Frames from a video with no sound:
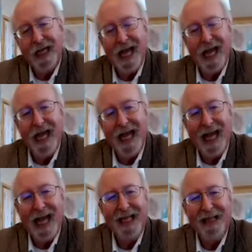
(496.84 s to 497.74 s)

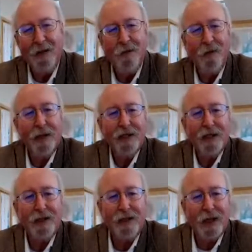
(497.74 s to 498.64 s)
I thought, well, this
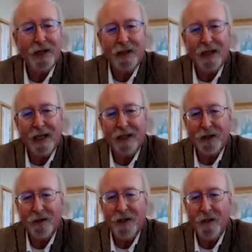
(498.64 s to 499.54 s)
is just a
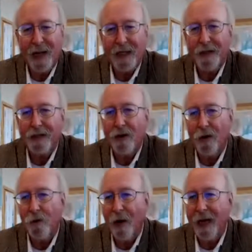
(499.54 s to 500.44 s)

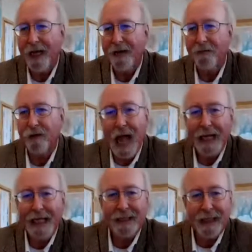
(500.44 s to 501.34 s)
two-dimensional array of
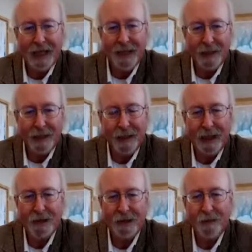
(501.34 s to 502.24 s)
line segments. I
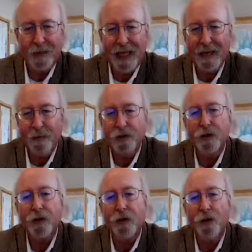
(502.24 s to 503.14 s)
should be able
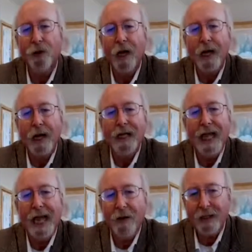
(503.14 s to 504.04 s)
to
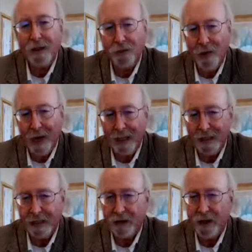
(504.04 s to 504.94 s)
characterize
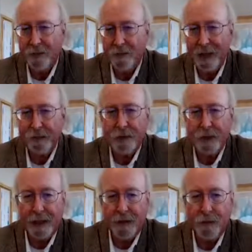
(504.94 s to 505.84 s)
this
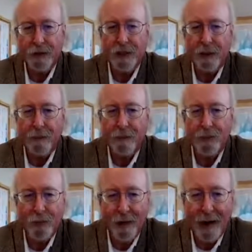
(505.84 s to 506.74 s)
geometrically with some
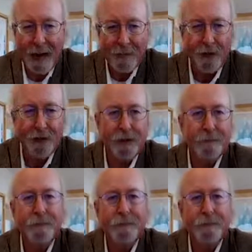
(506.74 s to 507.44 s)
parameters.